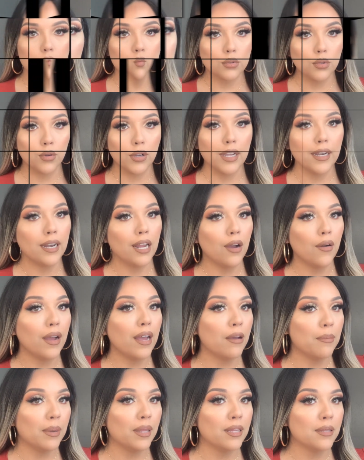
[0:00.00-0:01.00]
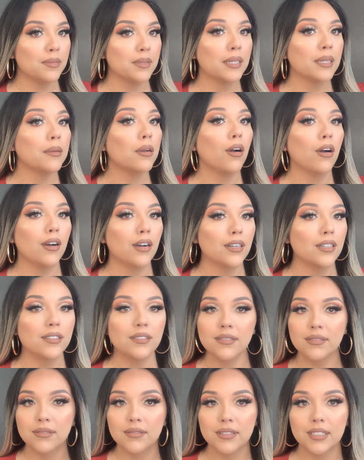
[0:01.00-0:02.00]
Okay, now I have my lipstick
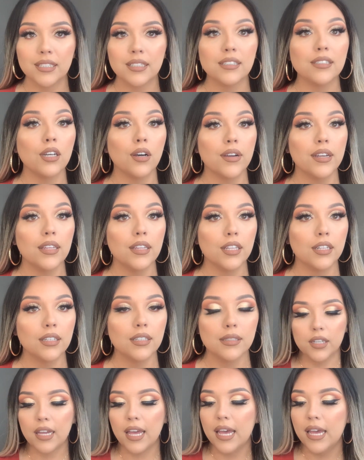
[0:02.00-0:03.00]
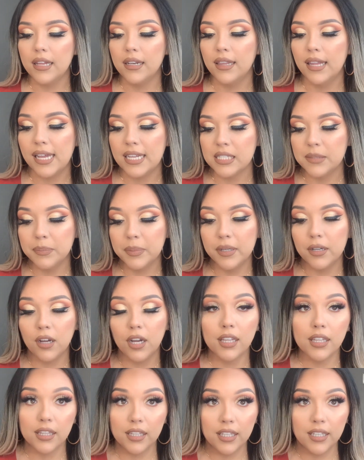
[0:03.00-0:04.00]
on. This is how it looks. And last but
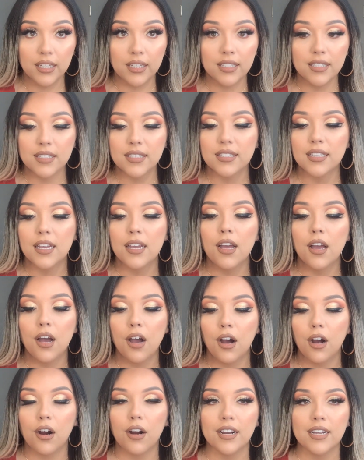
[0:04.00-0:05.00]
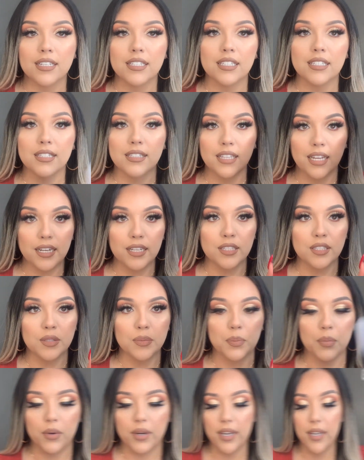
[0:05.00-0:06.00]
not least, our setting
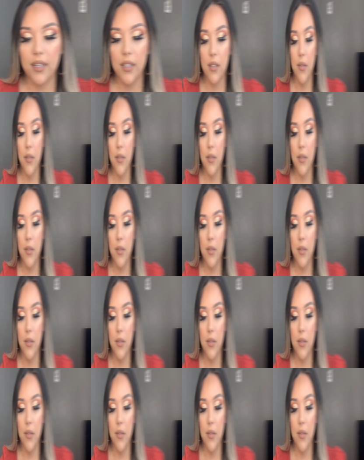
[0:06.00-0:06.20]
spray.